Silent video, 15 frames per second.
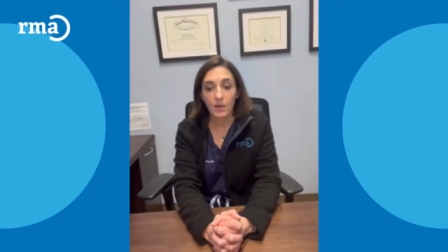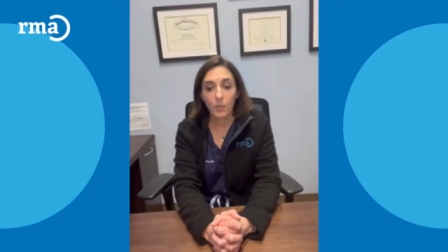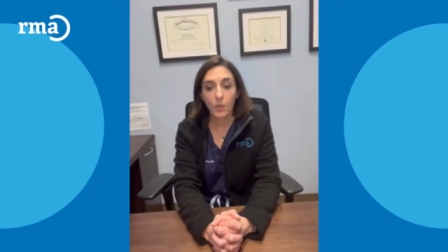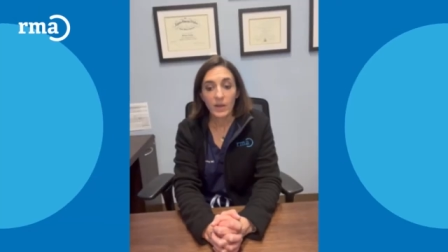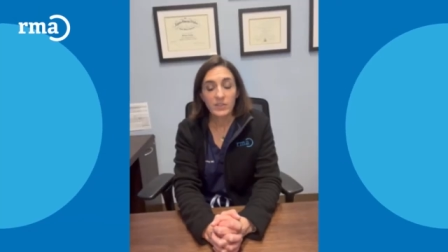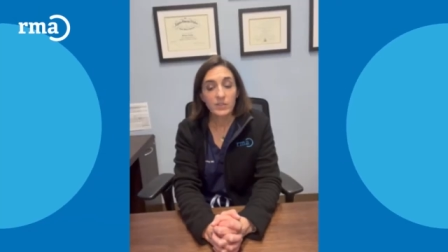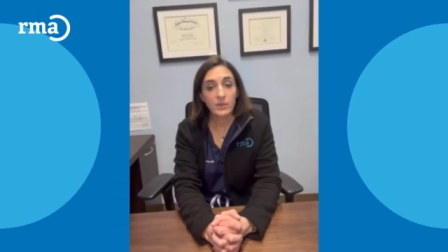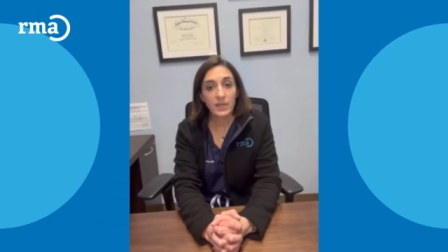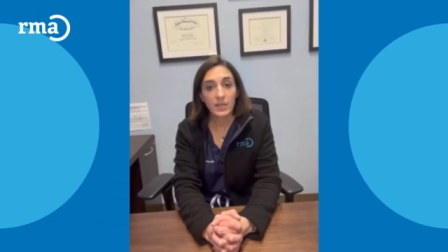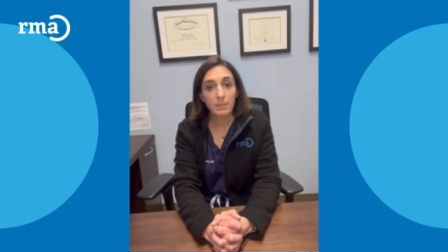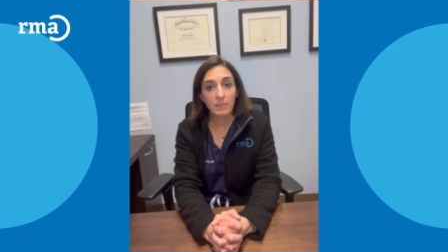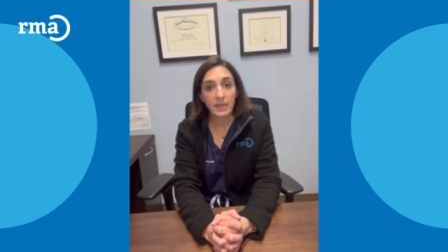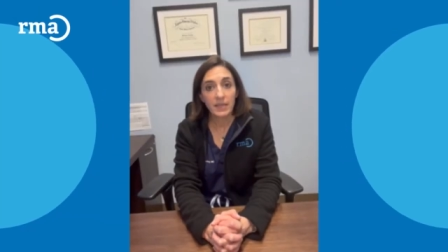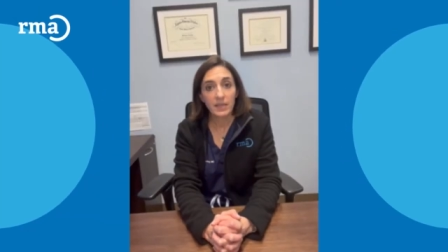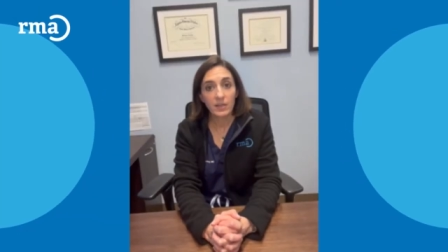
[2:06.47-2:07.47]
Once you get a
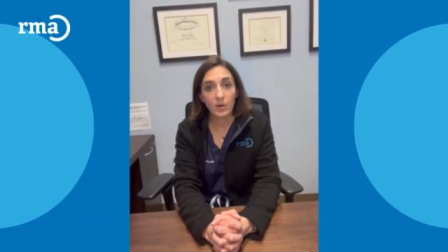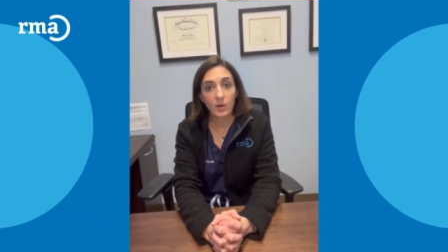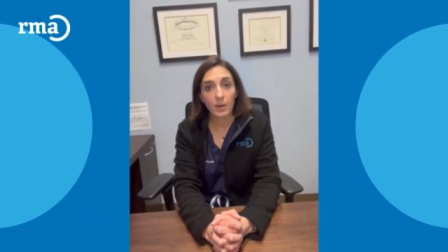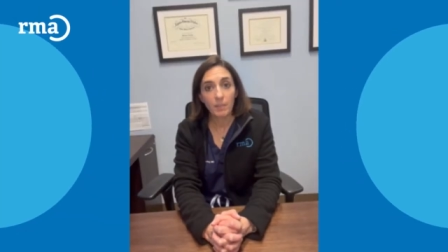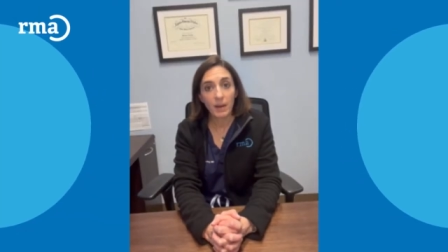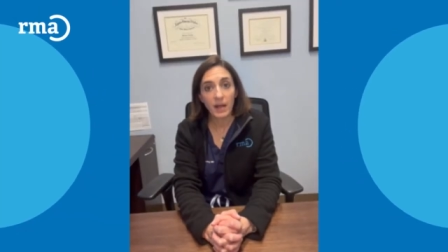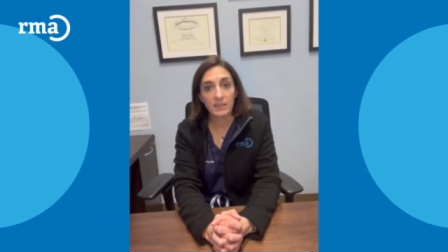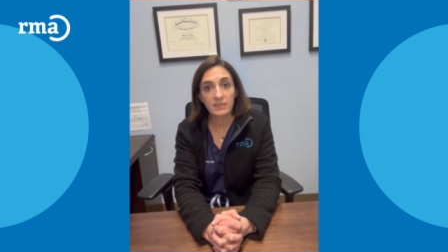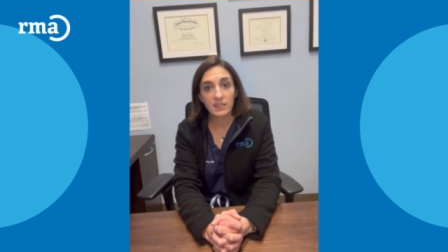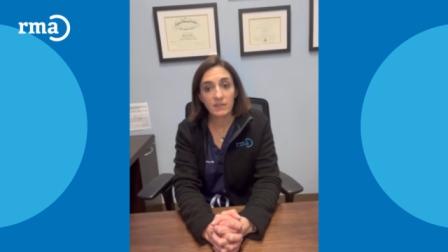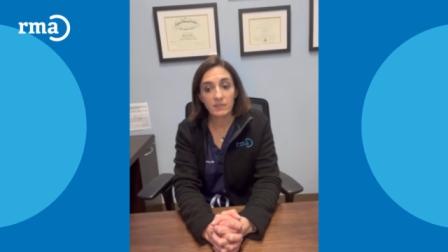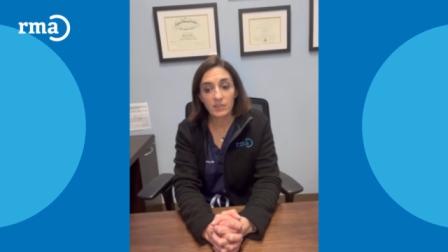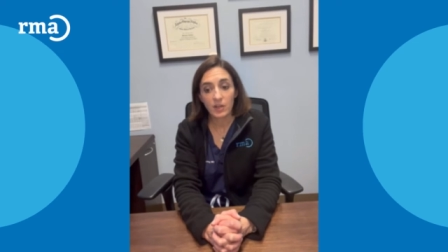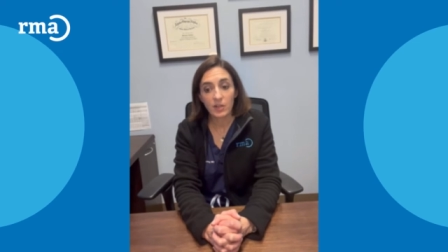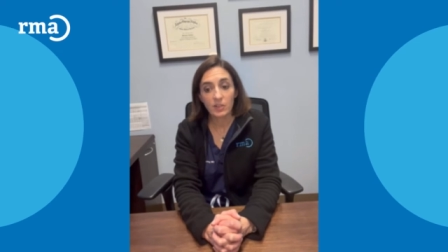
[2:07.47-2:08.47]
peak or a
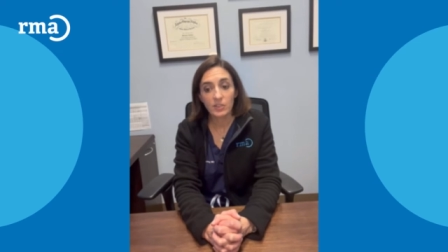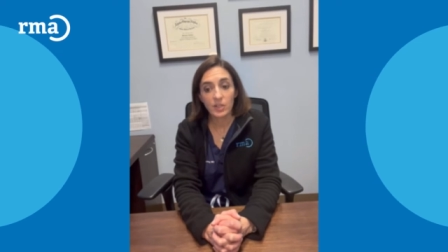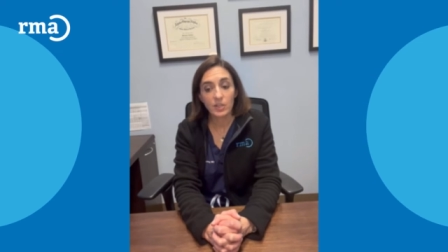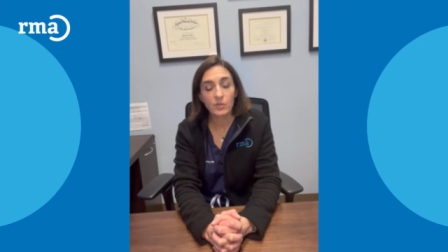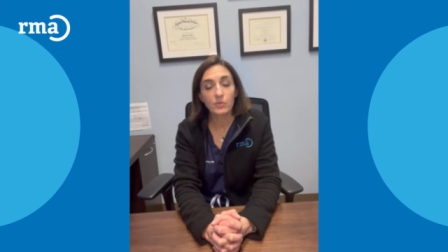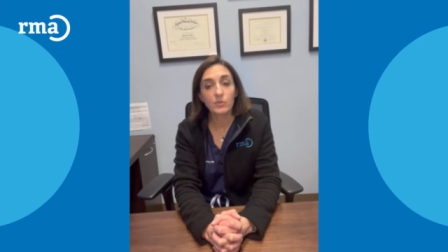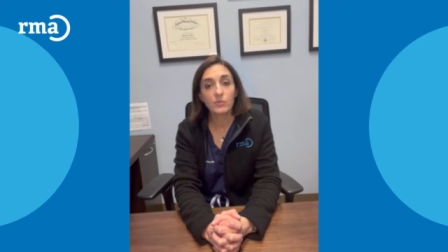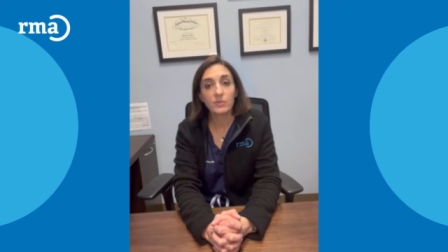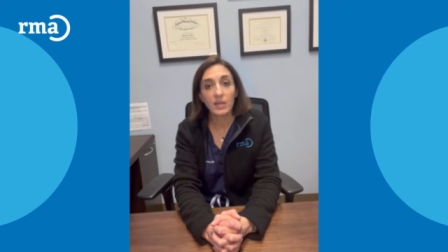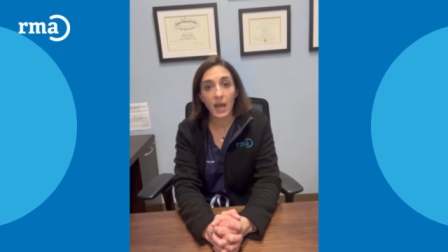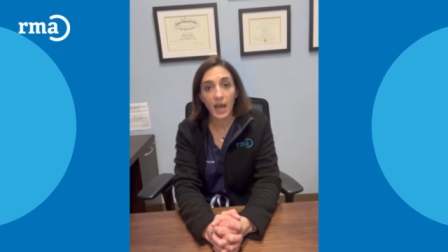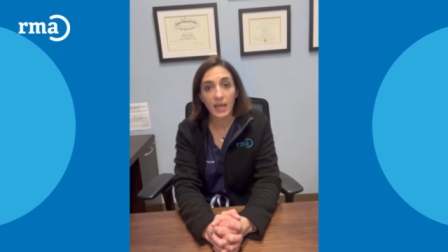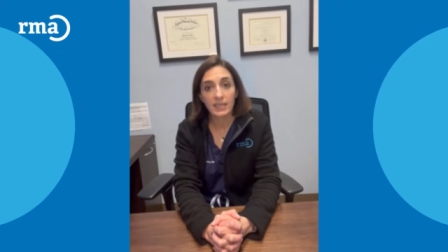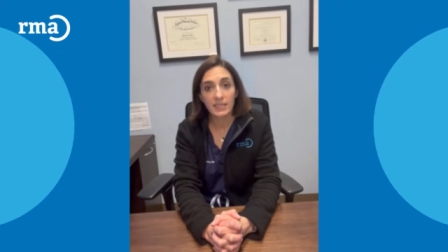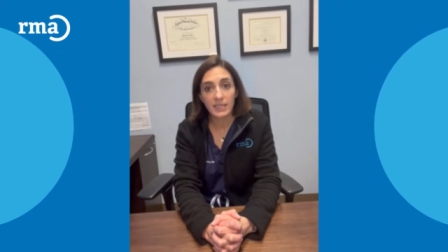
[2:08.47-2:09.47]
positive surge, you do
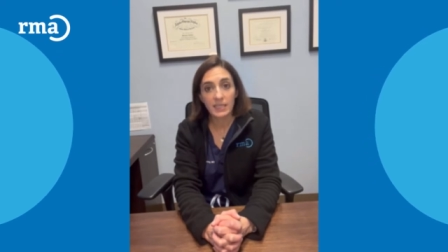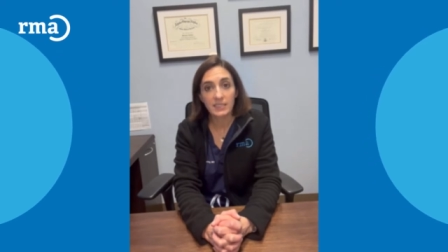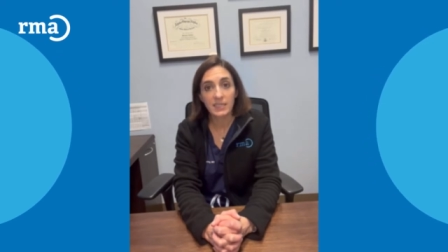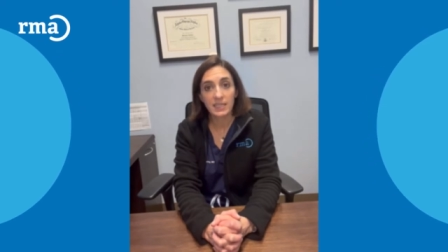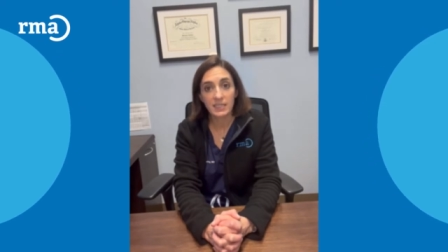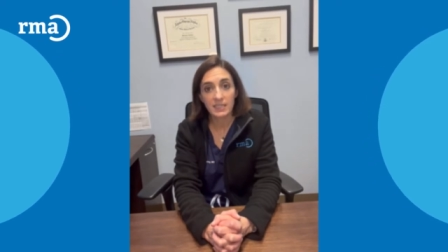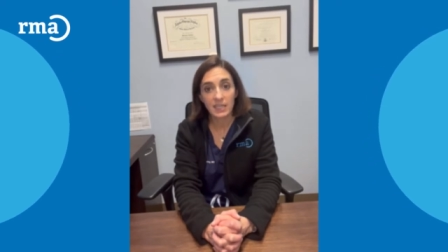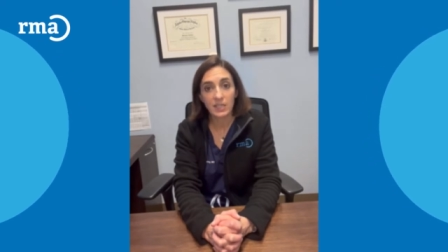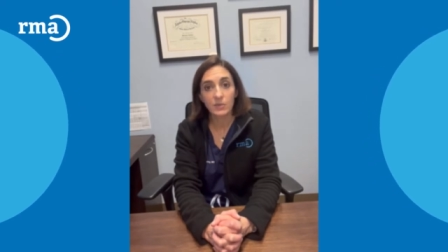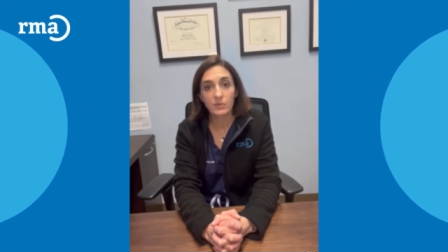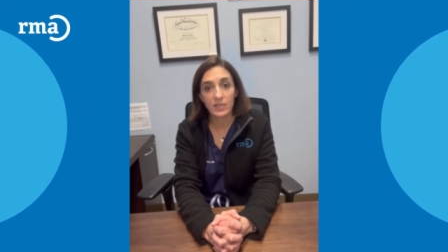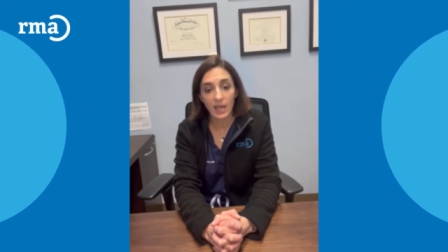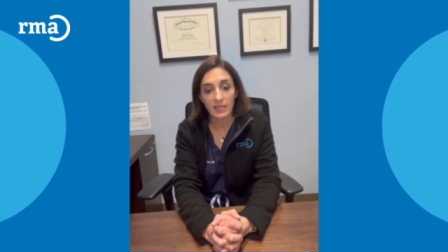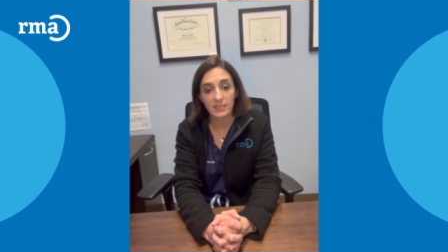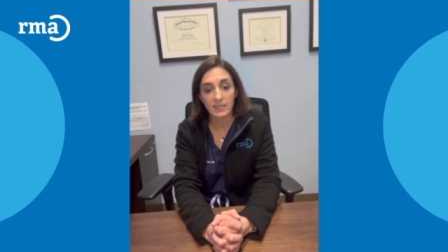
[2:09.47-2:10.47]
not need to continue
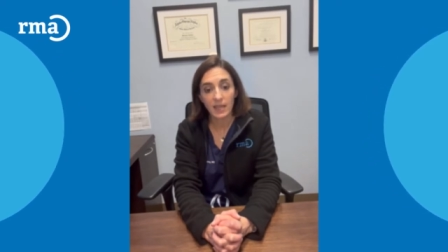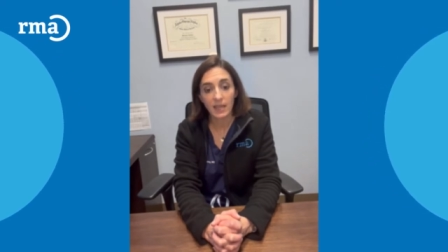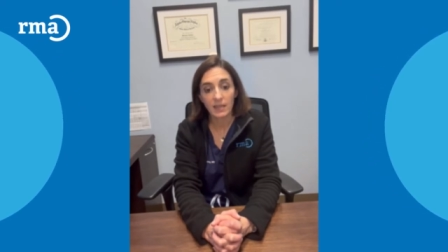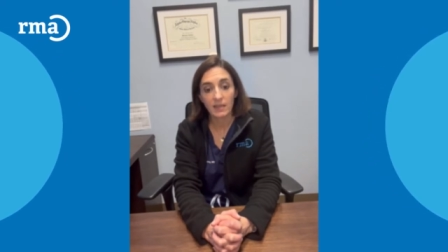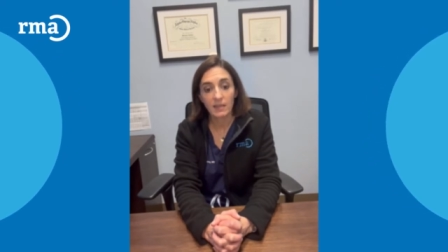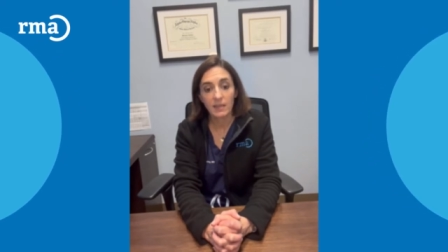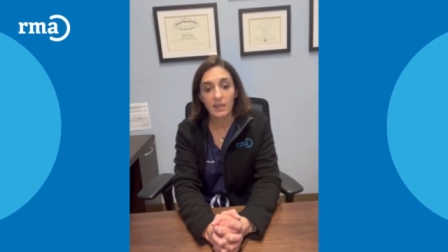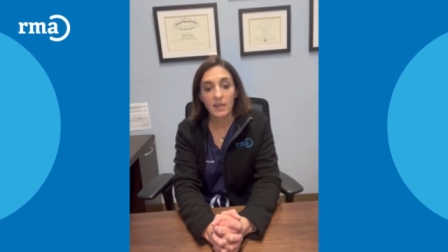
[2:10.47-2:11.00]
testing.